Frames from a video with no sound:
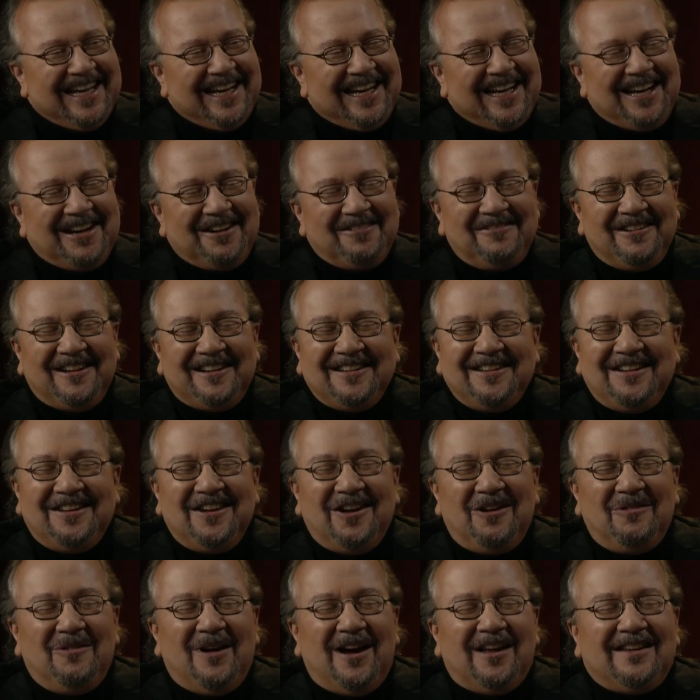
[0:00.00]
Well, thank
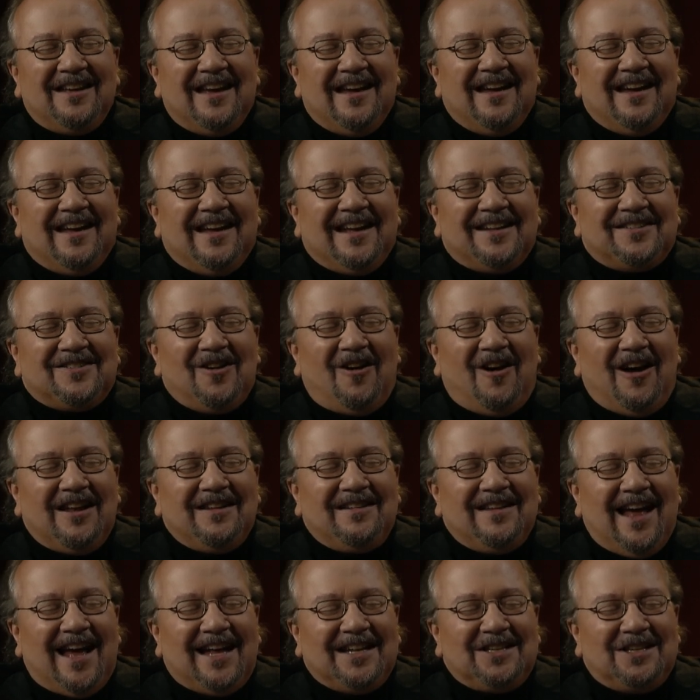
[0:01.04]
you. It's hard
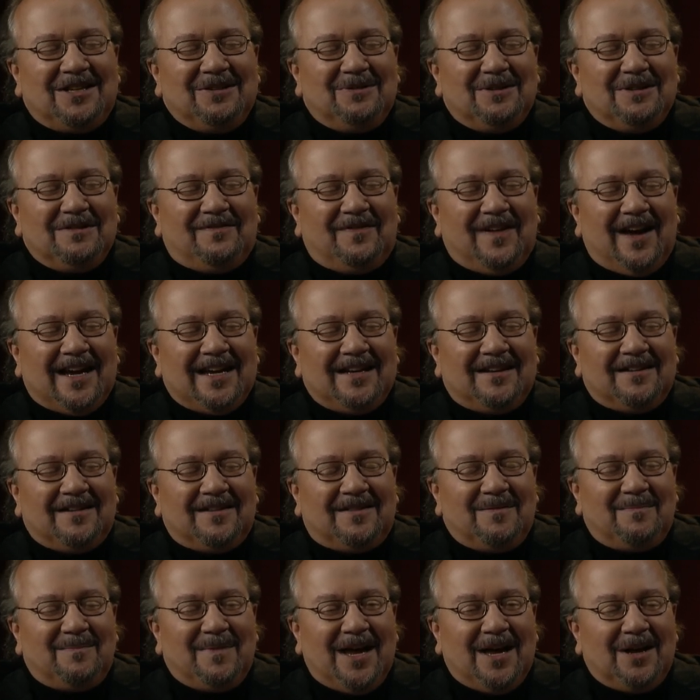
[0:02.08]
not to invite
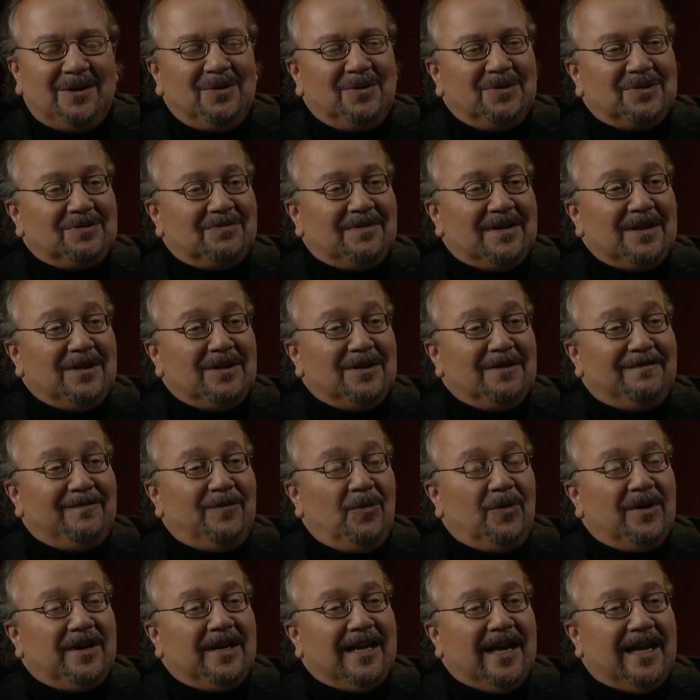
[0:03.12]
the man who's written The
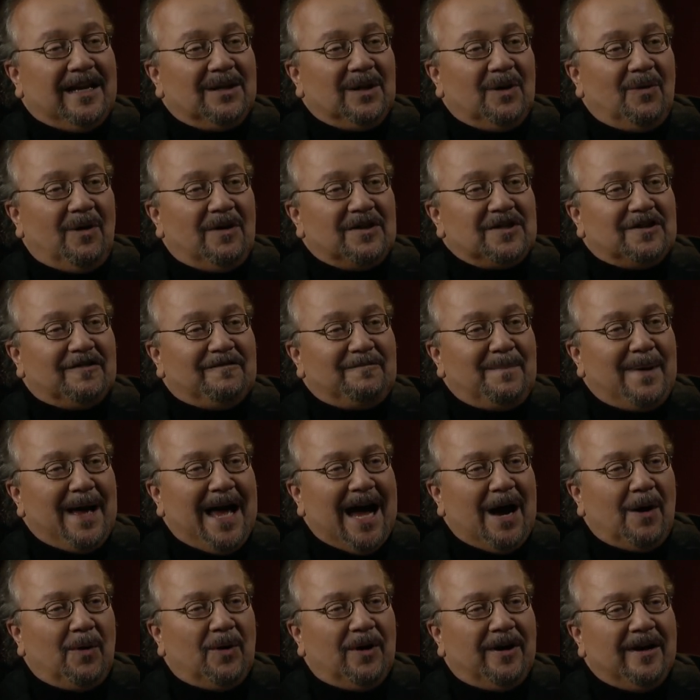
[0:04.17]
48 Laws of
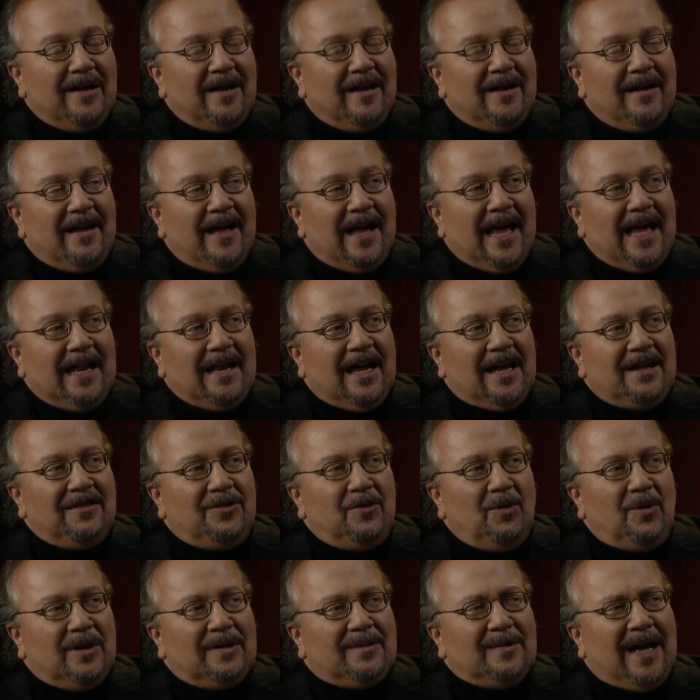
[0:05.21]
Power. And I
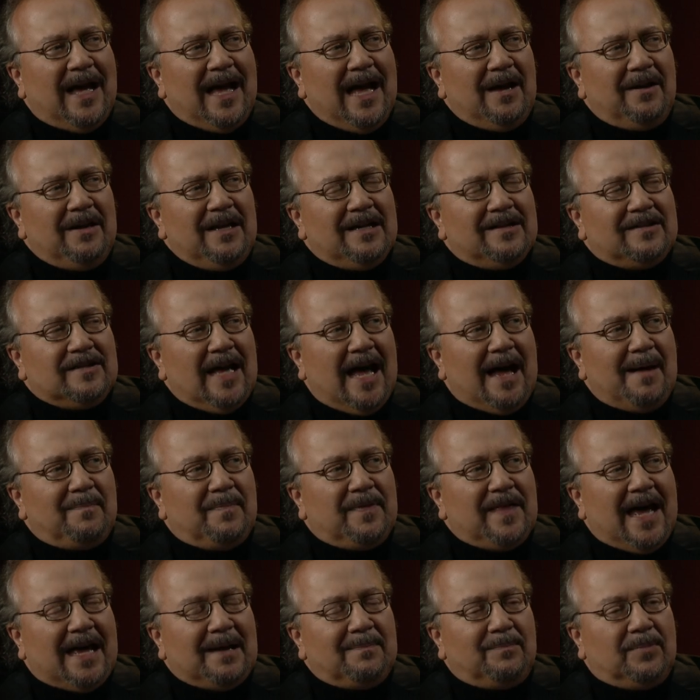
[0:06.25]
thought, how do you top
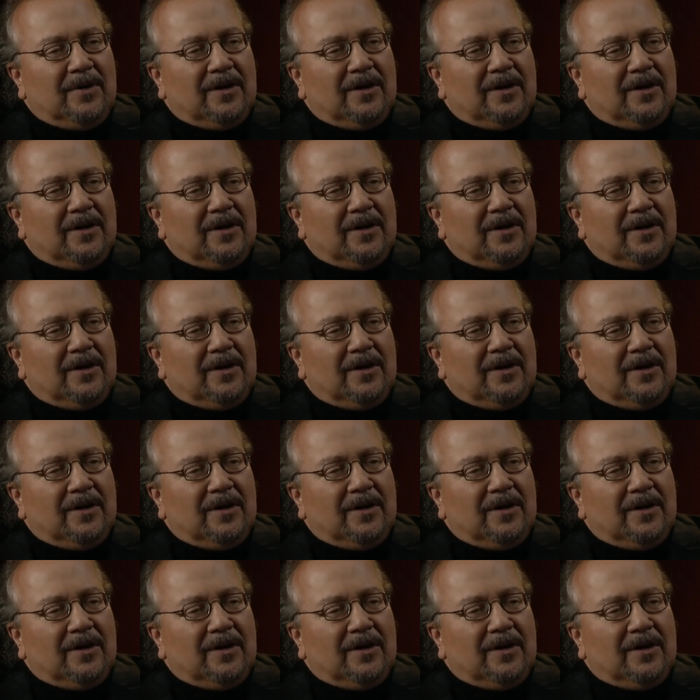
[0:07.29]
that